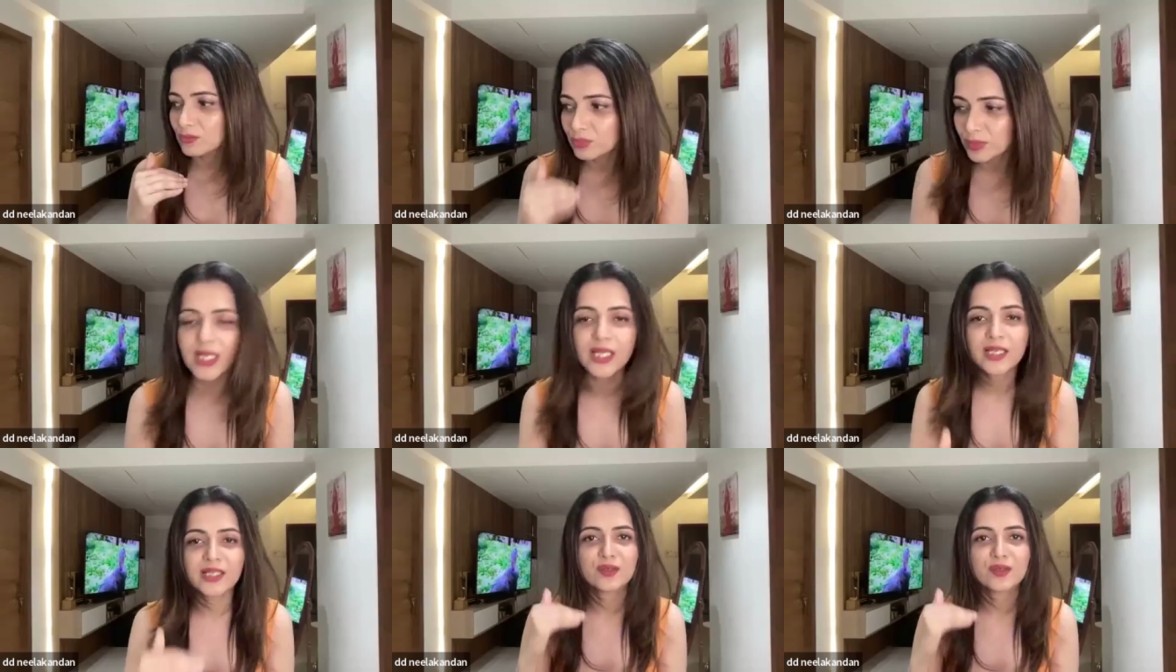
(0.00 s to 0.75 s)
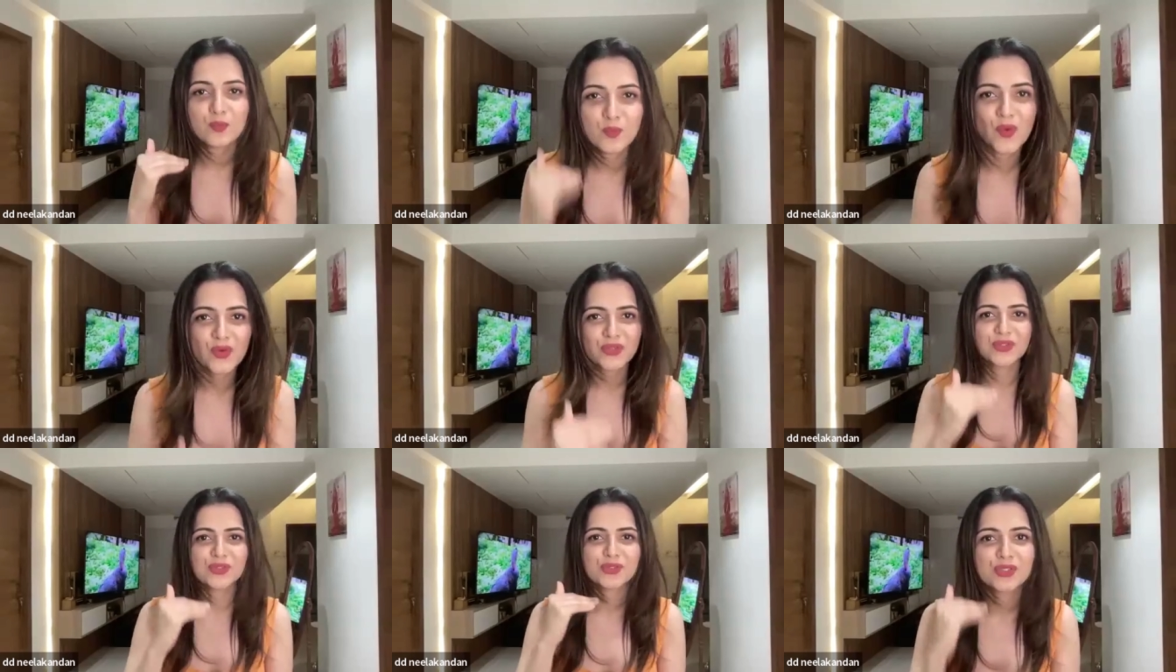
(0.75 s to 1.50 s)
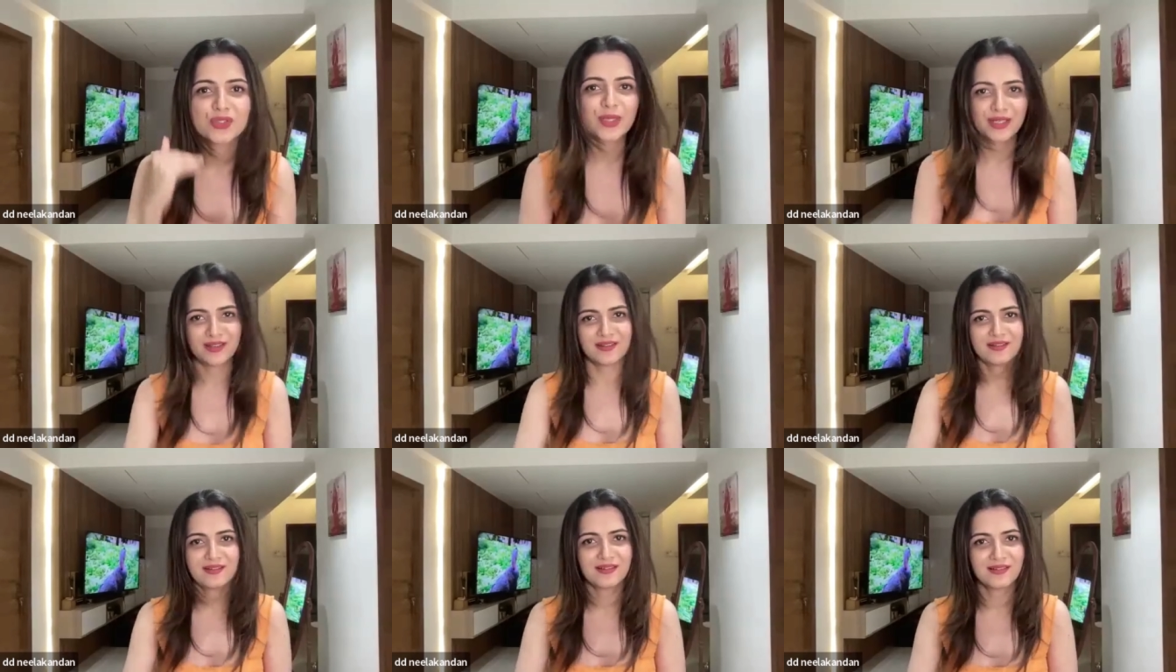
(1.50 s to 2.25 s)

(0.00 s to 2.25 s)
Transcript: really want to do it.